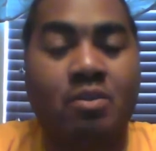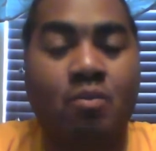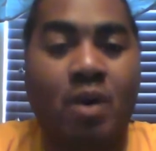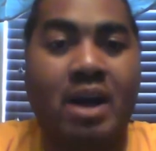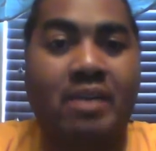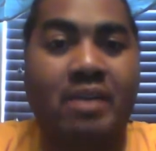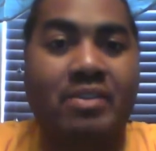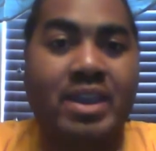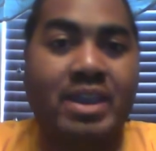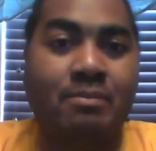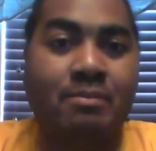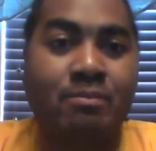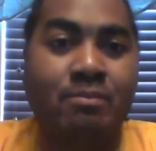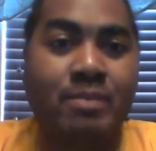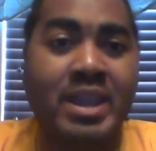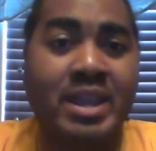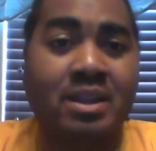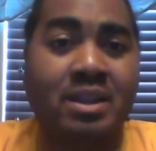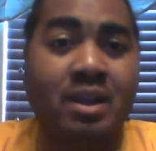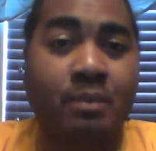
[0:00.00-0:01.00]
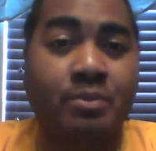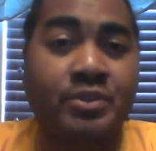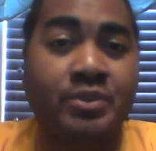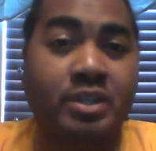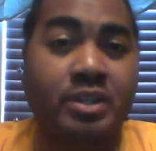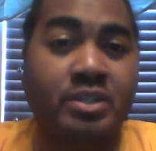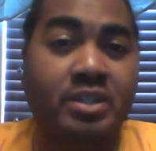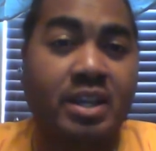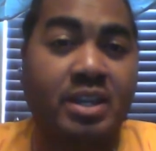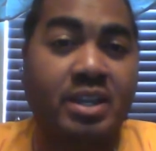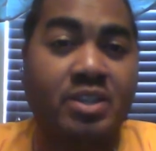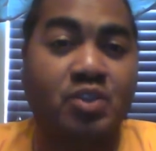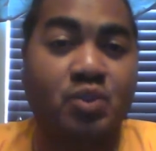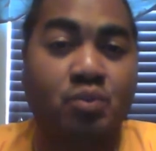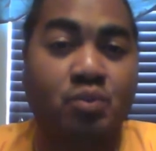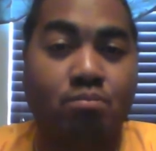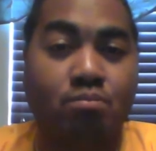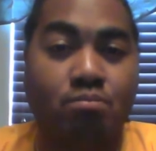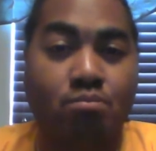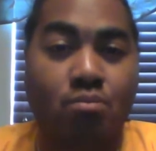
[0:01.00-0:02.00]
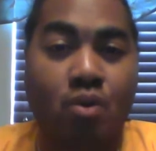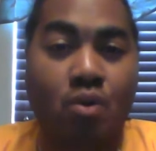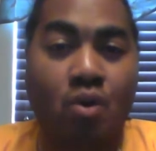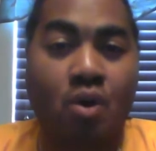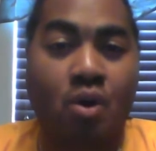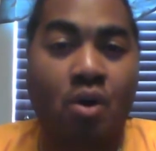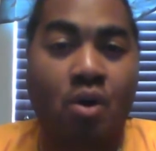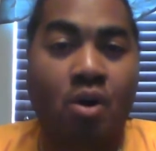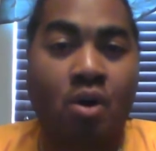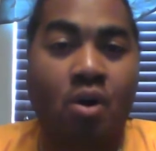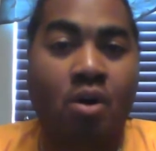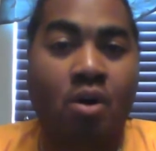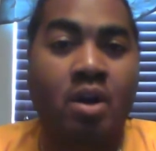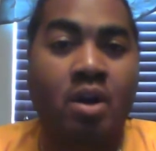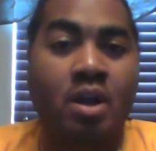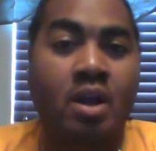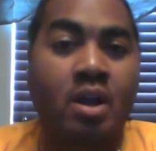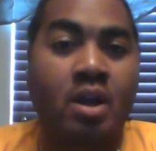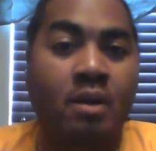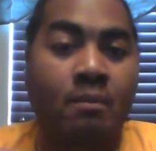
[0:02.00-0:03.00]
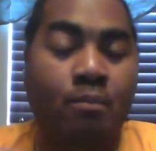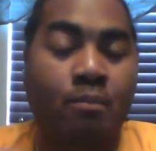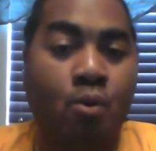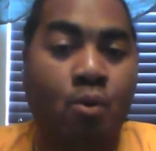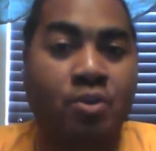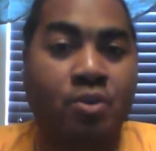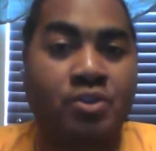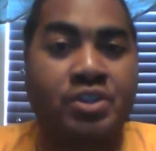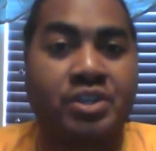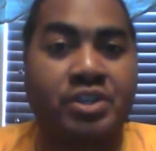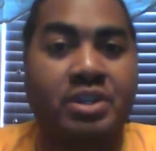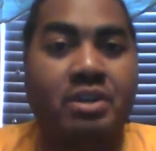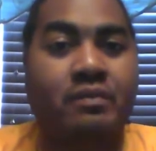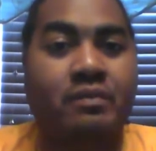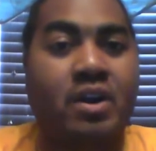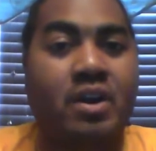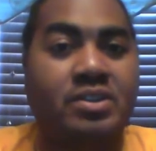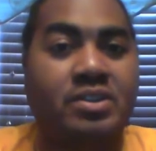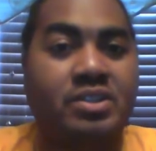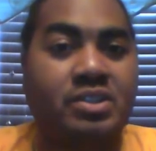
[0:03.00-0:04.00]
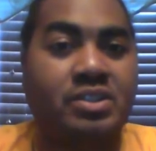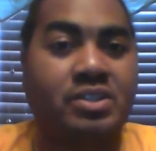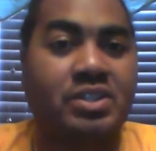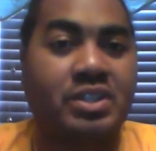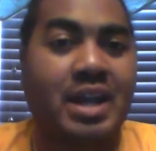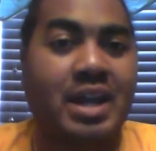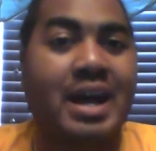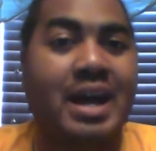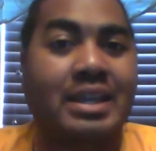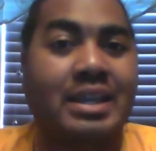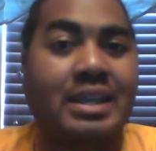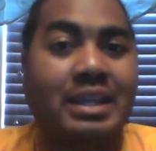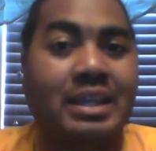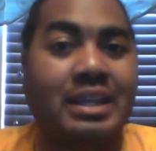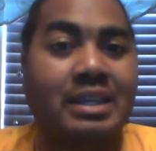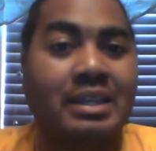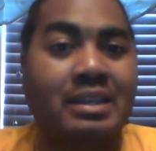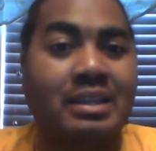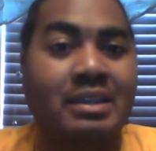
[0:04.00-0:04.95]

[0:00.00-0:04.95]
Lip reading: While they make up such a small portion of our society,